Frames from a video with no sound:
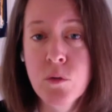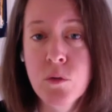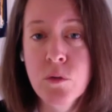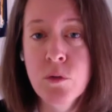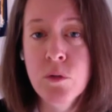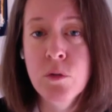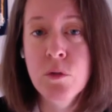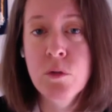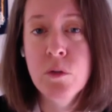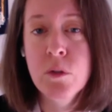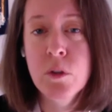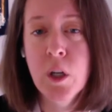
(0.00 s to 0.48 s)

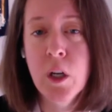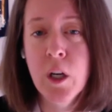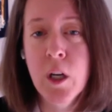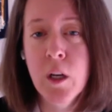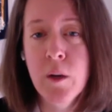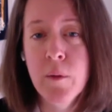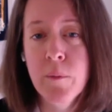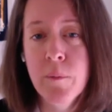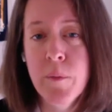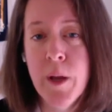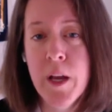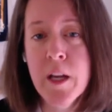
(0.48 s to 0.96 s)
own
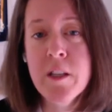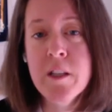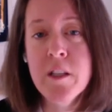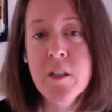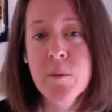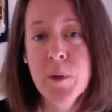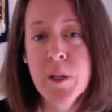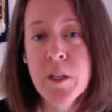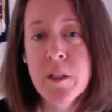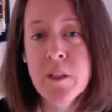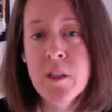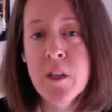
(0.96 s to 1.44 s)
um,
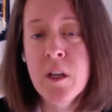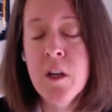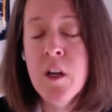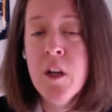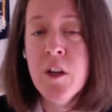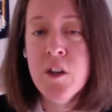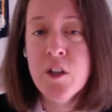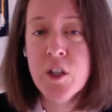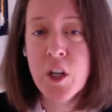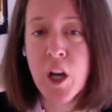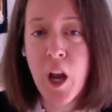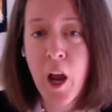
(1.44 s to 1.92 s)

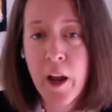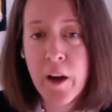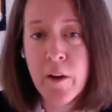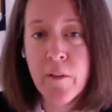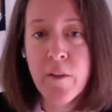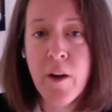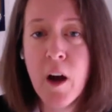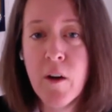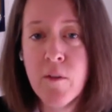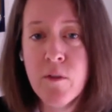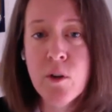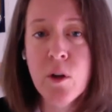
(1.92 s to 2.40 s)
estimates to
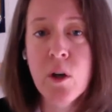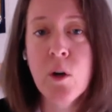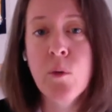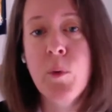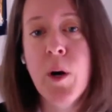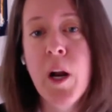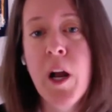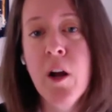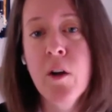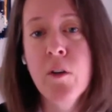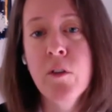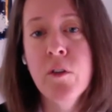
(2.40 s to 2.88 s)
kind of
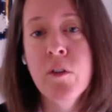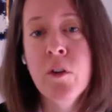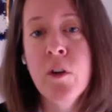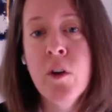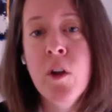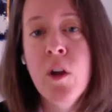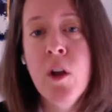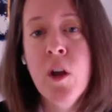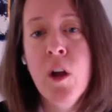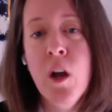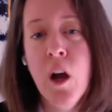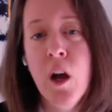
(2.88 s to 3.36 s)
hover
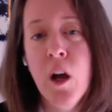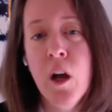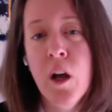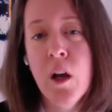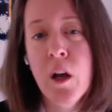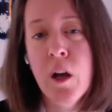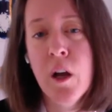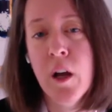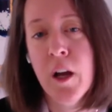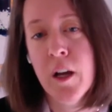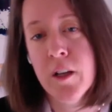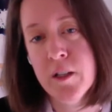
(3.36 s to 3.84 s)
around
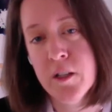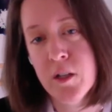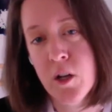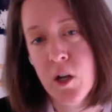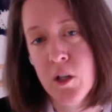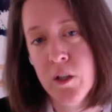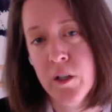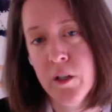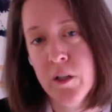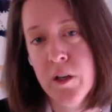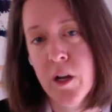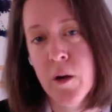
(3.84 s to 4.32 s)
uh,
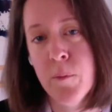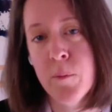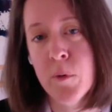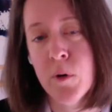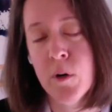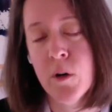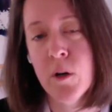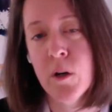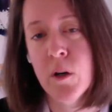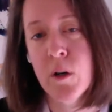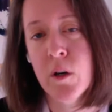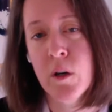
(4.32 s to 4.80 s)
a solid
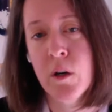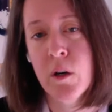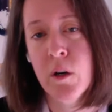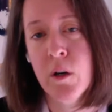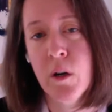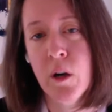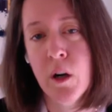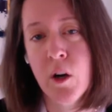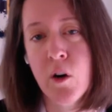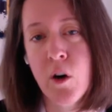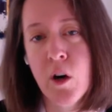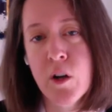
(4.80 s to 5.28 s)
number
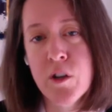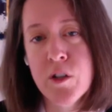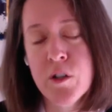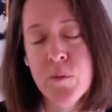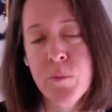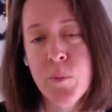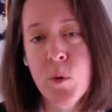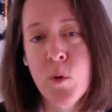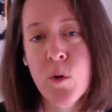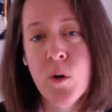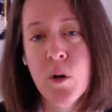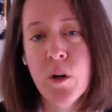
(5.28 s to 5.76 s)

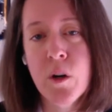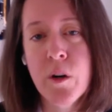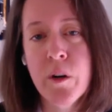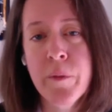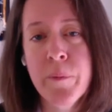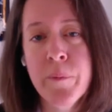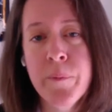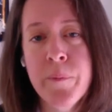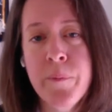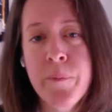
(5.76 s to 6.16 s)
across the board.